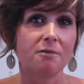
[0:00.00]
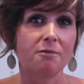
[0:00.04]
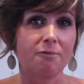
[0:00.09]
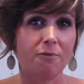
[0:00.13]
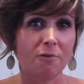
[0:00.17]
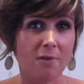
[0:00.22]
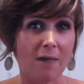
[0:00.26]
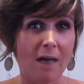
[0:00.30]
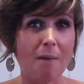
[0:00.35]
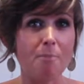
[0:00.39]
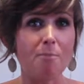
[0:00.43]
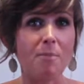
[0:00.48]

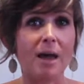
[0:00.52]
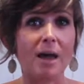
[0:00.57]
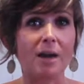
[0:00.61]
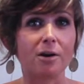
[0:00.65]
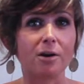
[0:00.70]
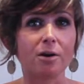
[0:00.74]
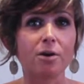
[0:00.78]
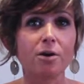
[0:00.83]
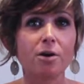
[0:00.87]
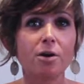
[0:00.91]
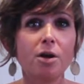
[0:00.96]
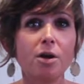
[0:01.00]
For that
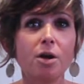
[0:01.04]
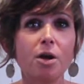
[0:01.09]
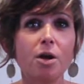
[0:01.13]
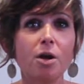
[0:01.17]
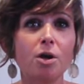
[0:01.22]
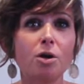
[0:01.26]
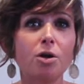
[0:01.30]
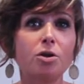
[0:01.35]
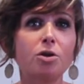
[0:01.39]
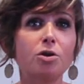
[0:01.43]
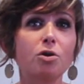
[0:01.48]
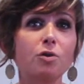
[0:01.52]
matter,
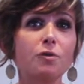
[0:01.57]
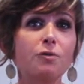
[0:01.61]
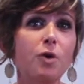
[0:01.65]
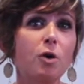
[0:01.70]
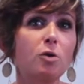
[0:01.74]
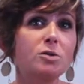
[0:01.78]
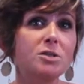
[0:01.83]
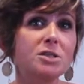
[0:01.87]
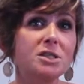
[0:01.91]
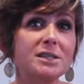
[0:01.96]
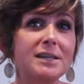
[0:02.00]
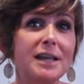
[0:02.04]
your
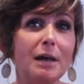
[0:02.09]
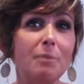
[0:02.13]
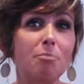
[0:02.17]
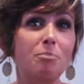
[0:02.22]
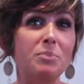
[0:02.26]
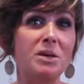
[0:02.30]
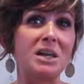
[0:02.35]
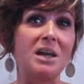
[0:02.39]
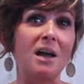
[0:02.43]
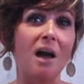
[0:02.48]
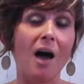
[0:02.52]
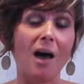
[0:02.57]
vote to get
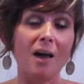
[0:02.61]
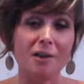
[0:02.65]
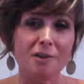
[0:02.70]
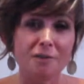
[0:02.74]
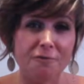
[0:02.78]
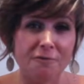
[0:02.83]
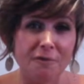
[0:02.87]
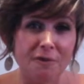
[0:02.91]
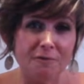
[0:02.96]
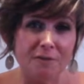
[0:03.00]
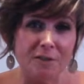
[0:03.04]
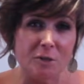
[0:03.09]
beyond
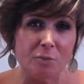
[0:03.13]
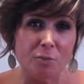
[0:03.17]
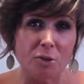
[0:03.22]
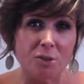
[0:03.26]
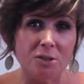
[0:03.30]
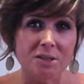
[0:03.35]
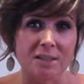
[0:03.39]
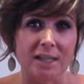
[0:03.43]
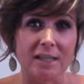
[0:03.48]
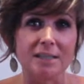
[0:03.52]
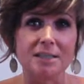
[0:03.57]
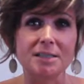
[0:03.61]

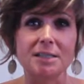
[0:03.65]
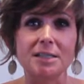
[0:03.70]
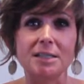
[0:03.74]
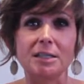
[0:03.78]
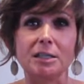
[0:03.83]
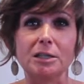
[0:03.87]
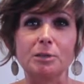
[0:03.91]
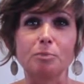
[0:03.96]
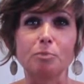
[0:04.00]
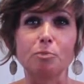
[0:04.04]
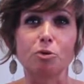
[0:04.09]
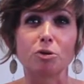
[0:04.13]
50%
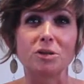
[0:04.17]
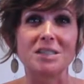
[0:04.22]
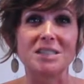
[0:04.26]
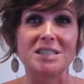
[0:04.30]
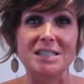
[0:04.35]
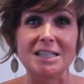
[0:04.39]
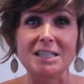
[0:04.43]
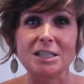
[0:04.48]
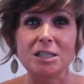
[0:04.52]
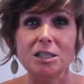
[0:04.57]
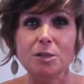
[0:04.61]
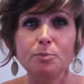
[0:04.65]
in a
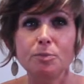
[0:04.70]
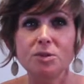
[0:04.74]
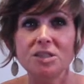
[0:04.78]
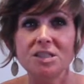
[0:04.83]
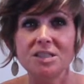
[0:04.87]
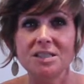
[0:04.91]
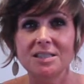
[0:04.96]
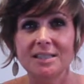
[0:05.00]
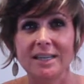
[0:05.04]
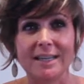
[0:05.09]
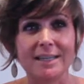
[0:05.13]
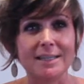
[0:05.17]
predictable
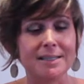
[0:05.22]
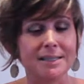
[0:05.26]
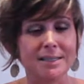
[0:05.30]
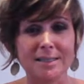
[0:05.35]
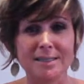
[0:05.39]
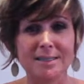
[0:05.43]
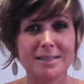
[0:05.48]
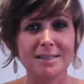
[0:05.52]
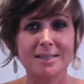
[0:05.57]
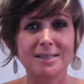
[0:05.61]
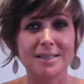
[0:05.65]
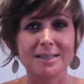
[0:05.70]
state
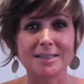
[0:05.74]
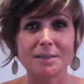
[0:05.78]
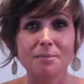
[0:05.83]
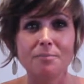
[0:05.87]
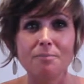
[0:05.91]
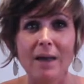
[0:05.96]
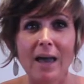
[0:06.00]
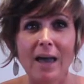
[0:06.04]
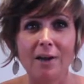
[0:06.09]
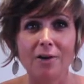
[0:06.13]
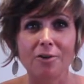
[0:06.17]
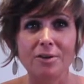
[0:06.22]
doesn't
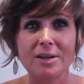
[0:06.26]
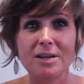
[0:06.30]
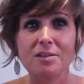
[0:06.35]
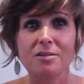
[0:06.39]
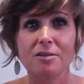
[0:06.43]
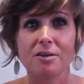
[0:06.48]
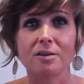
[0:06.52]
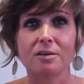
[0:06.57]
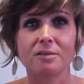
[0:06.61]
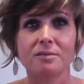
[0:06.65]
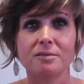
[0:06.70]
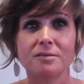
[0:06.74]
matter
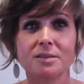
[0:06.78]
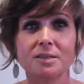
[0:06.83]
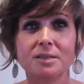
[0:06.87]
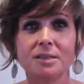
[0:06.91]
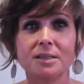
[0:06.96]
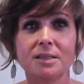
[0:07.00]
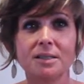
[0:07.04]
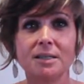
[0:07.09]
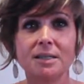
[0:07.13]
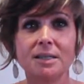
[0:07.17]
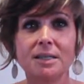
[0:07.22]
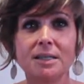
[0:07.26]
either.
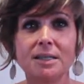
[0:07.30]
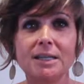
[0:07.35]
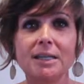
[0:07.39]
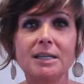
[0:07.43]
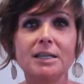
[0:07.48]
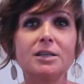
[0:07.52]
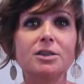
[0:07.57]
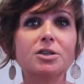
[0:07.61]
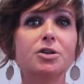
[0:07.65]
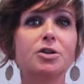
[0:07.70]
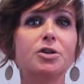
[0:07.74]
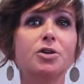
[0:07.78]

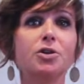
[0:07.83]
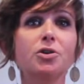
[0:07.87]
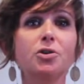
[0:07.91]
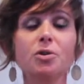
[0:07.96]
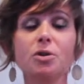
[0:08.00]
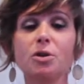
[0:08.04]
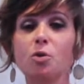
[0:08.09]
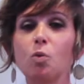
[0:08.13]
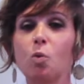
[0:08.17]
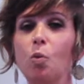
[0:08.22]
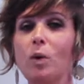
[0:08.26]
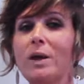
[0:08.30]
In the
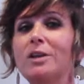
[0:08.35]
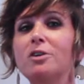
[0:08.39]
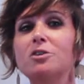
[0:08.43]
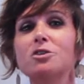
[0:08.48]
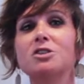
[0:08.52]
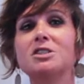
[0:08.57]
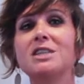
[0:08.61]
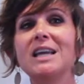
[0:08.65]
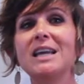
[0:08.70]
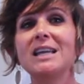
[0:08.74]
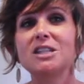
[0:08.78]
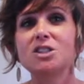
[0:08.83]
current
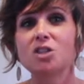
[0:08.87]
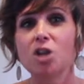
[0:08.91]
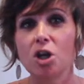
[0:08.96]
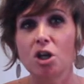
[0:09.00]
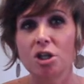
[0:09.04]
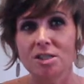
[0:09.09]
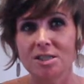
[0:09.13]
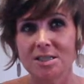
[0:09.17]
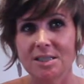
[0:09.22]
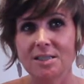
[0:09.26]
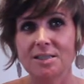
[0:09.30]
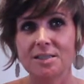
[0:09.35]

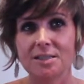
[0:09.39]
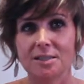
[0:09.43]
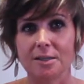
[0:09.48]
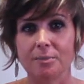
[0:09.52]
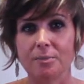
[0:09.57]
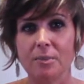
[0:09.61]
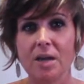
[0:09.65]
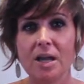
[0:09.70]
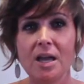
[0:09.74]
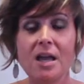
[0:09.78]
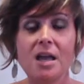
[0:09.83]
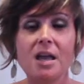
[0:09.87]
winner-takes-all
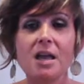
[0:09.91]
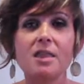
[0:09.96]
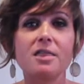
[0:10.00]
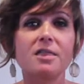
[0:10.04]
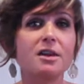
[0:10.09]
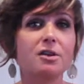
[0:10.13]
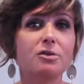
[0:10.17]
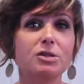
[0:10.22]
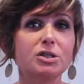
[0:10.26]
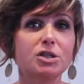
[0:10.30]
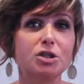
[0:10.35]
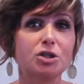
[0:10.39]
system,
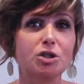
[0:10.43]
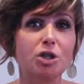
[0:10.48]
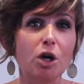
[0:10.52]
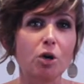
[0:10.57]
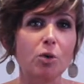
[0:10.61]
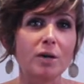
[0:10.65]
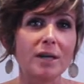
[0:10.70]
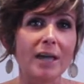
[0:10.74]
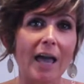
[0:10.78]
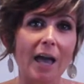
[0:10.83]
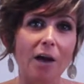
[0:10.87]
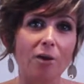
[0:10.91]
there is
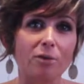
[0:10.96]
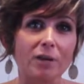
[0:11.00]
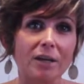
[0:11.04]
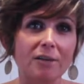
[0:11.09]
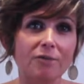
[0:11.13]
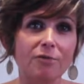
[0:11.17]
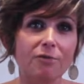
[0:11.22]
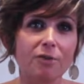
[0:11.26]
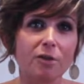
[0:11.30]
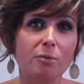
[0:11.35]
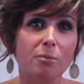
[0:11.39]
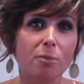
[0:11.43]
no
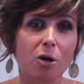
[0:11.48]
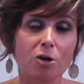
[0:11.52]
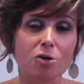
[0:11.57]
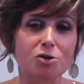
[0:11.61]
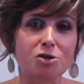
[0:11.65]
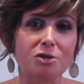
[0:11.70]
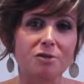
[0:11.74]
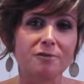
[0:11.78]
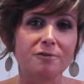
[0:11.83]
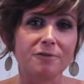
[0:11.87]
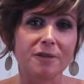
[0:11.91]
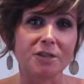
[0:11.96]
accounting for the
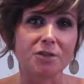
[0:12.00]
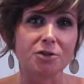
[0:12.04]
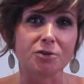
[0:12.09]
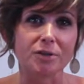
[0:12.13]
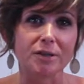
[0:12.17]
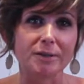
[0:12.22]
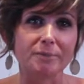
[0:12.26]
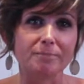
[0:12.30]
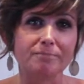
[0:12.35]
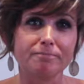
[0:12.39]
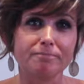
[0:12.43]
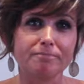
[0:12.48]
margin of
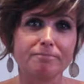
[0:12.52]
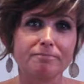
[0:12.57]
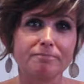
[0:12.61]
victory.